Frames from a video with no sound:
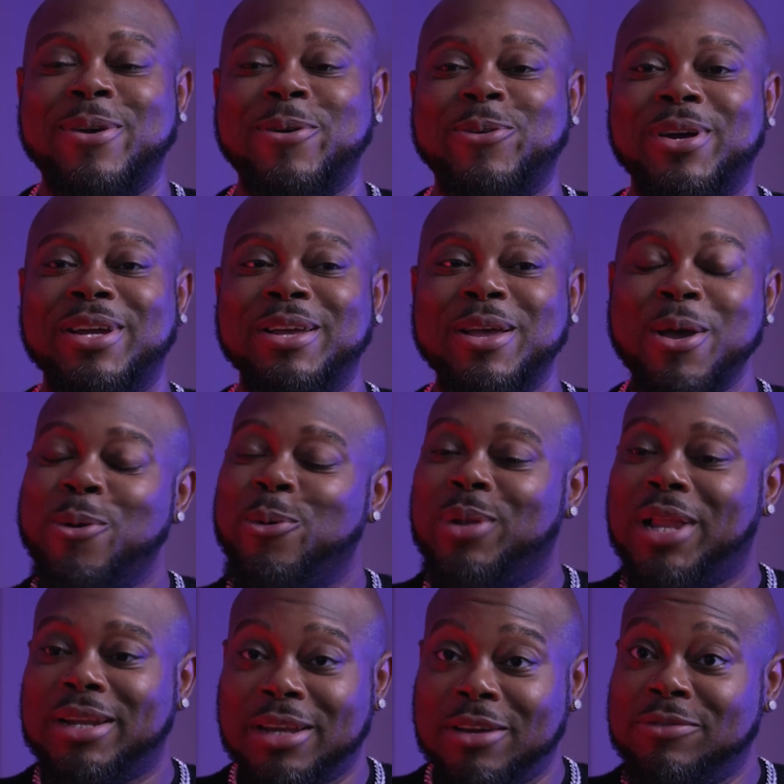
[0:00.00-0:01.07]
All All right.
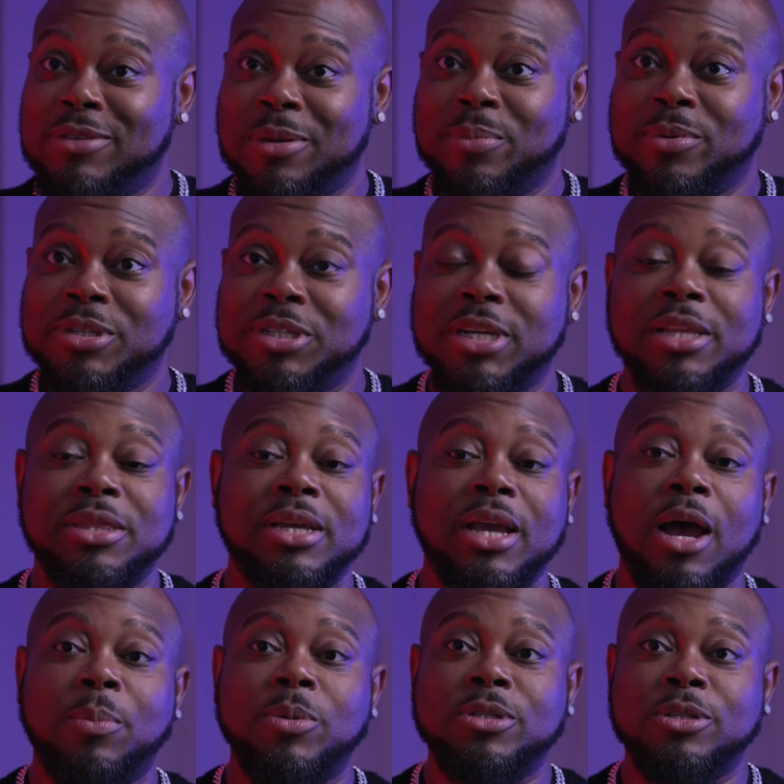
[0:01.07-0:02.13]
Well, I definitely appreciate the
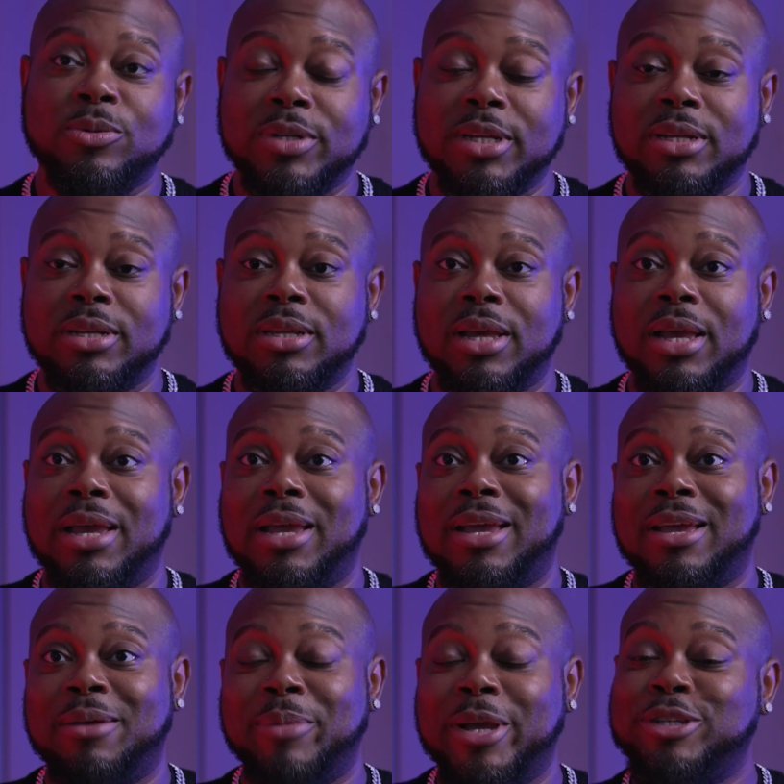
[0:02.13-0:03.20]
opportunity,
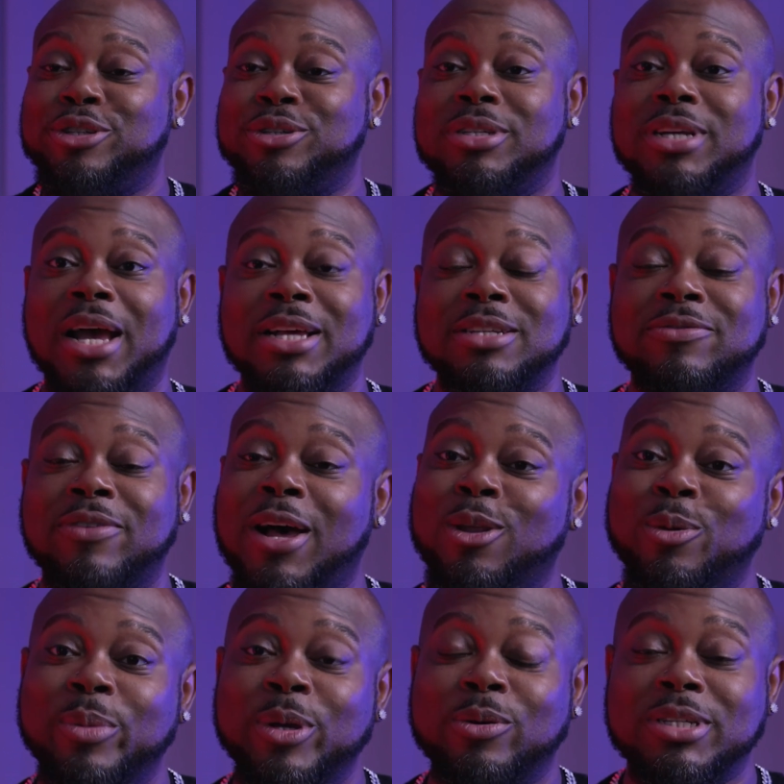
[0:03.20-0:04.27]
and make sure you guys follow
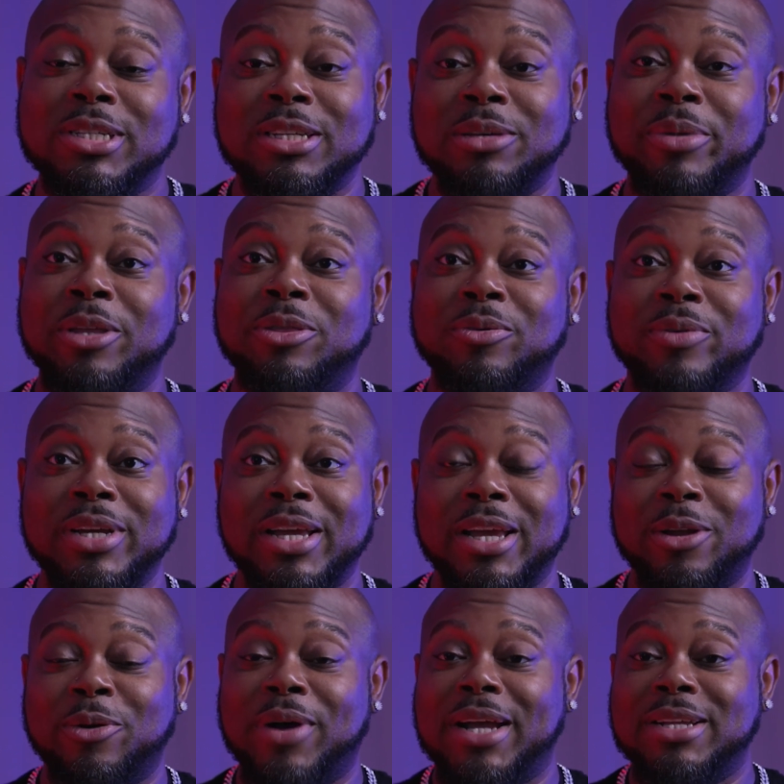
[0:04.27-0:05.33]
me on
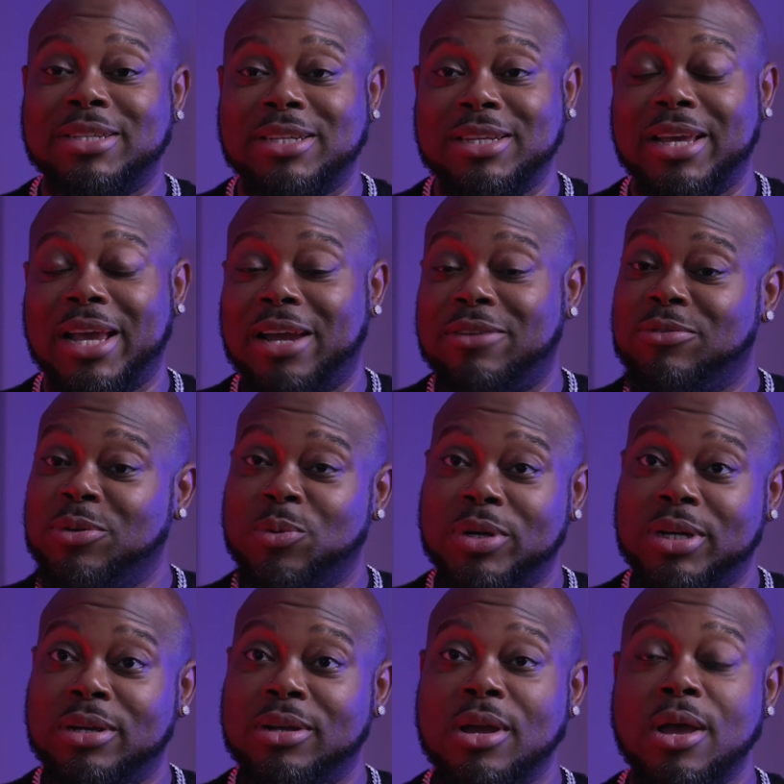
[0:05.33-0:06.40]
CB3NOIT everywhere.